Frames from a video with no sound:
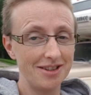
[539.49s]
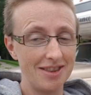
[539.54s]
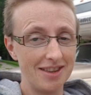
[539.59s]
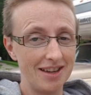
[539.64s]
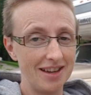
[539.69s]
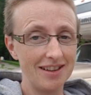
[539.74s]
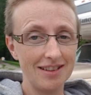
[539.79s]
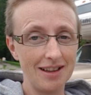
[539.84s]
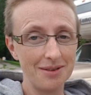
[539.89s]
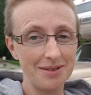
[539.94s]

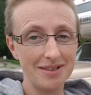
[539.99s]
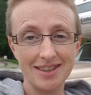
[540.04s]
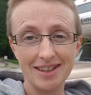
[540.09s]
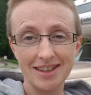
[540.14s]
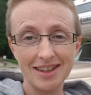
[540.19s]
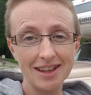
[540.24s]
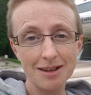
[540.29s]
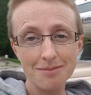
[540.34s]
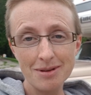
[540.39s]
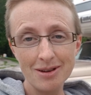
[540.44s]
things I was
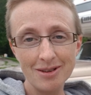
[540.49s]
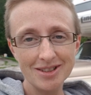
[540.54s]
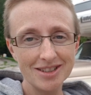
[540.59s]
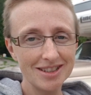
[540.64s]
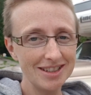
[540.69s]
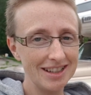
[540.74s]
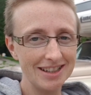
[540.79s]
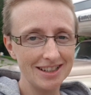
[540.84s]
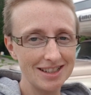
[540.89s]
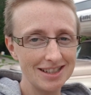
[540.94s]
thinking about
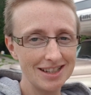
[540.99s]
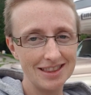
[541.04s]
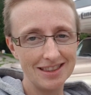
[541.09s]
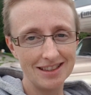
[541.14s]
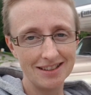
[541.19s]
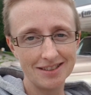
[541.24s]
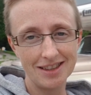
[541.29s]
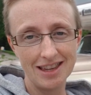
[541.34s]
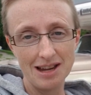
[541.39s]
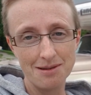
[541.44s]
and
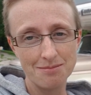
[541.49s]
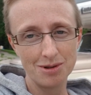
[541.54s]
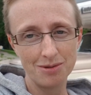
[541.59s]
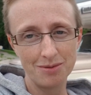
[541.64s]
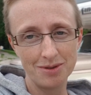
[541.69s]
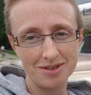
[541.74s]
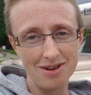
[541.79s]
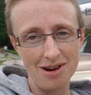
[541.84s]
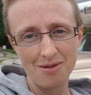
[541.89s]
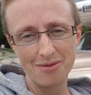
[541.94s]
this camera
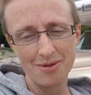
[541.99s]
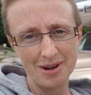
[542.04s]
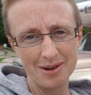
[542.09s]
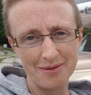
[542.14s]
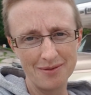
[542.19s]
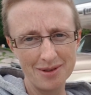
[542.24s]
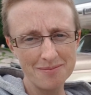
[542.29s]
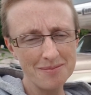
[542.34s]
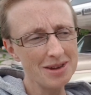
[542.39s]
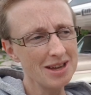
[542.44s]
was not one of
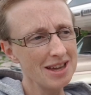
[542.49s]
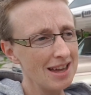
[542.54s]
them.